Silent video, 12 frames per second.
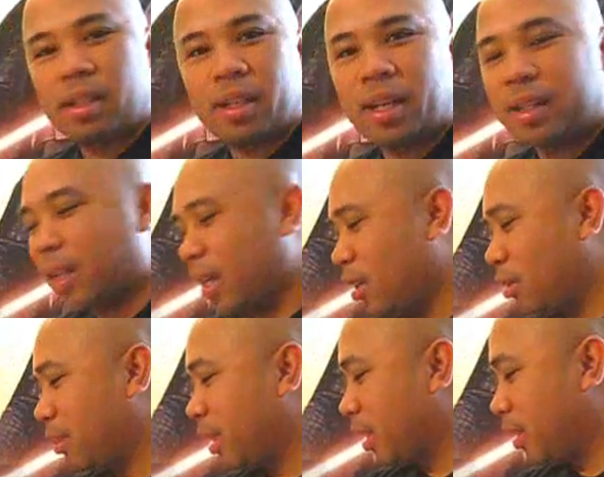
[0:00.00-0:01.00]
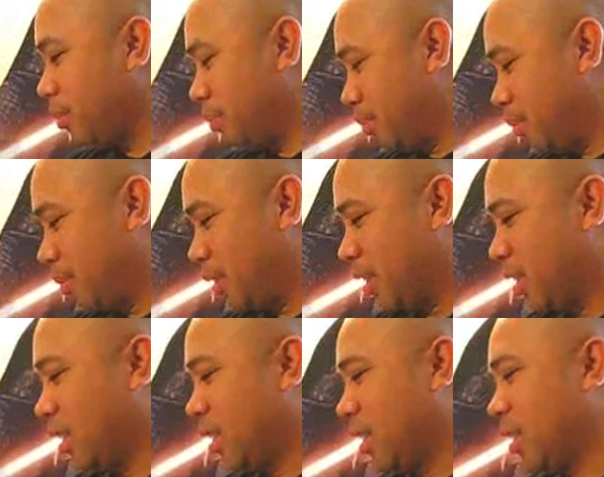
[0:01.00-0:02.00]
so I got that opened up.
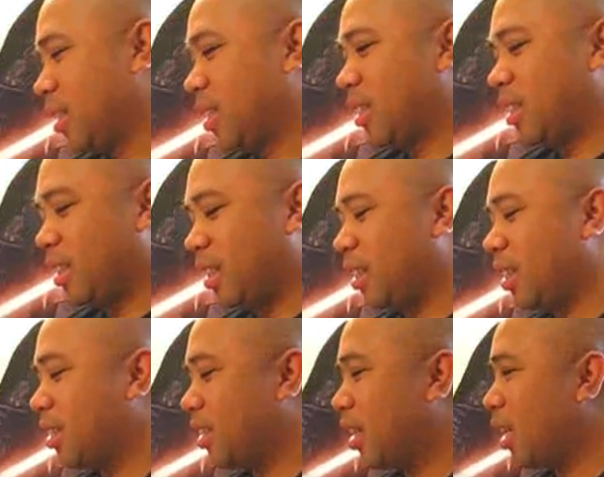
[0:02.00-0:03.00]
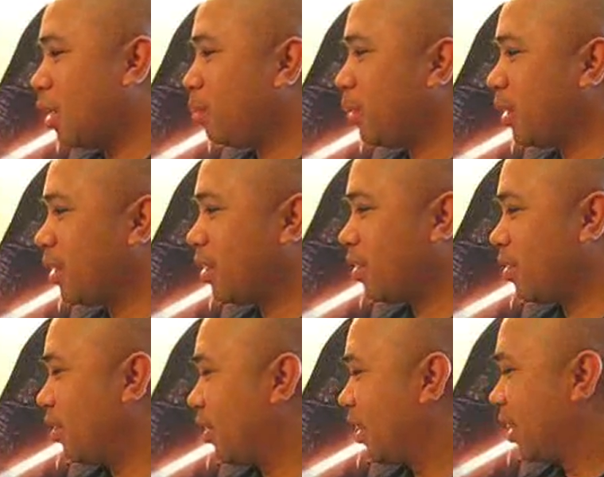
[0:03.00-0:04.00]
As you can see, there's a copy
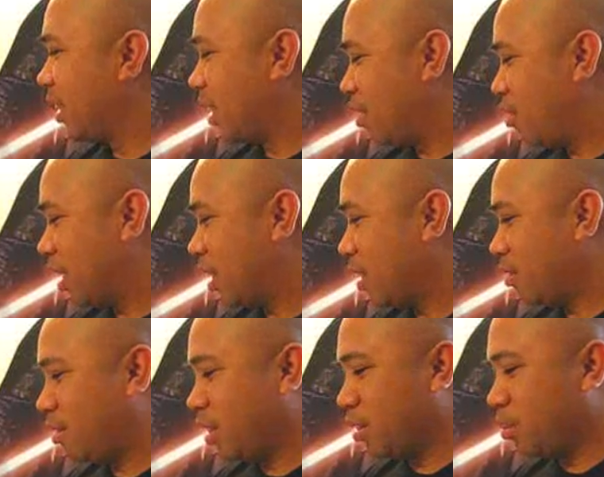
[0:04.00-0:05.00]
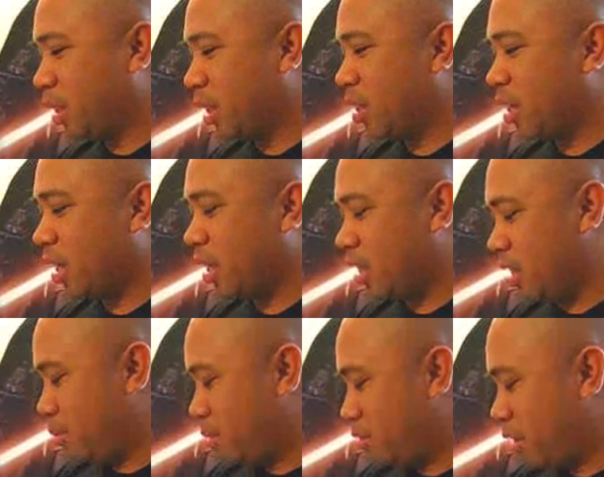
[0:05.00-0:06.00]
of FHM Philippines right
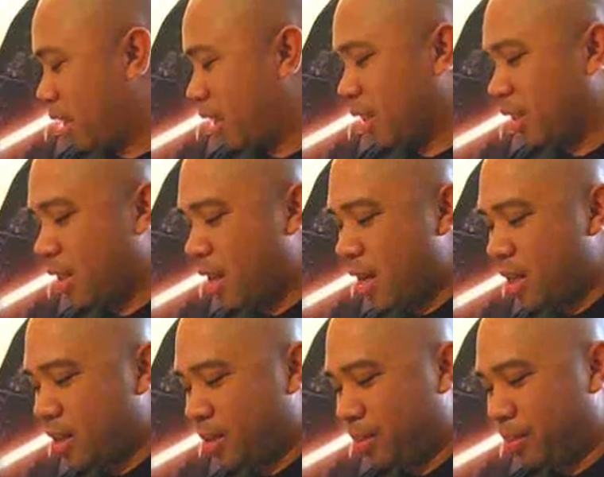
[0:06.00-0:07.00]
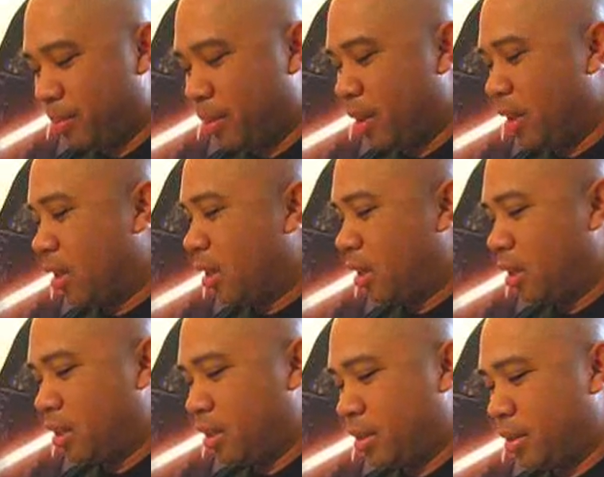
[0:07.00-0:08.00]
here. Before I get to that,
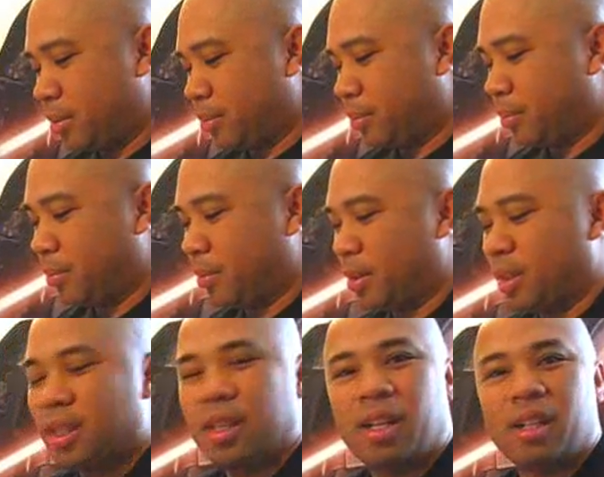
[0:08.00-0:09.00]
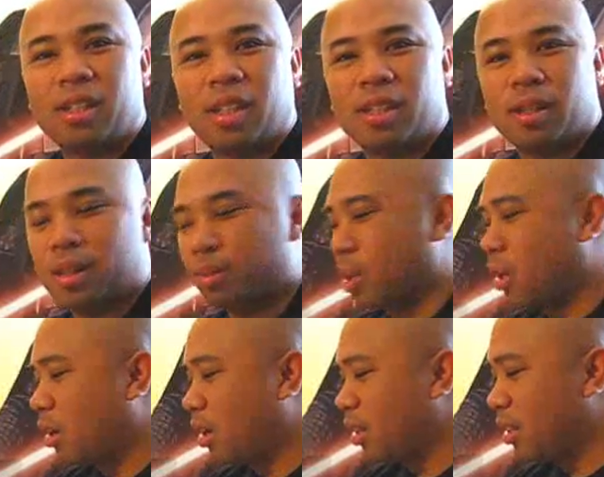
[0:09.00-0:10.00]
um, there's also some
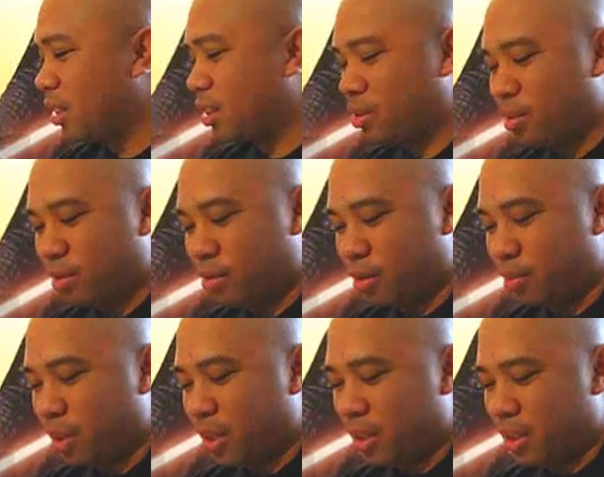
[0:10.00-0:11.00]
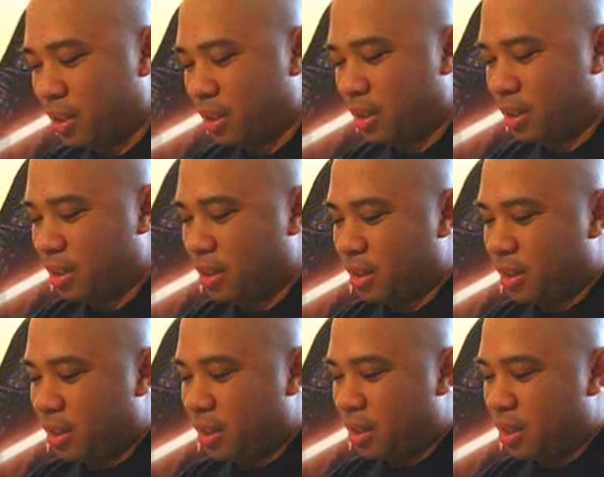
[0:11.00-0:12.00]
cards. There's one for me.
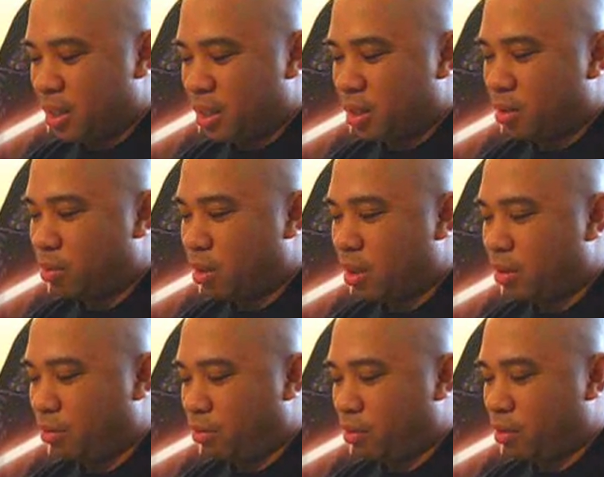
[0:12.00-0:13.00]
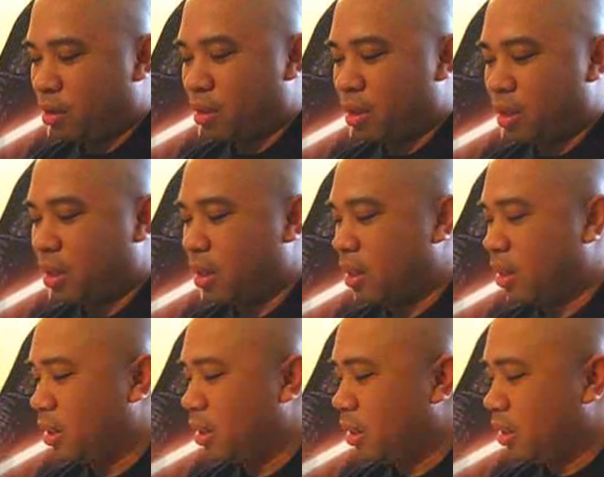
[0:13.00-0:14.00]
There's one for
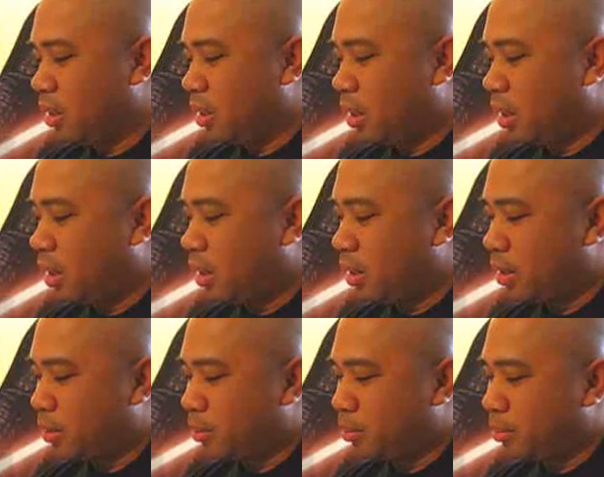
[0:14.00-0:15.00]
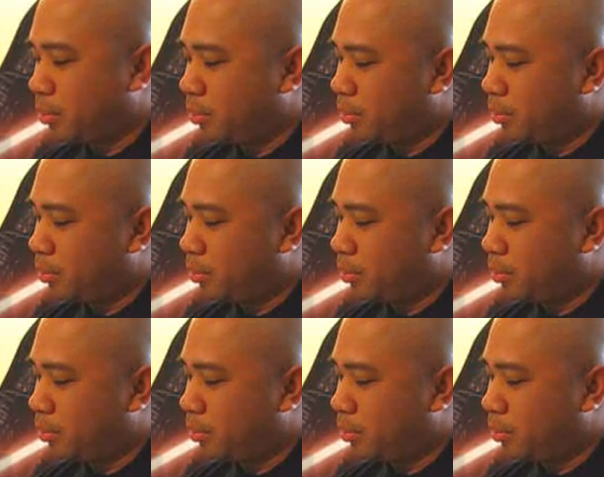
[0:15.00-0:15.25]
um,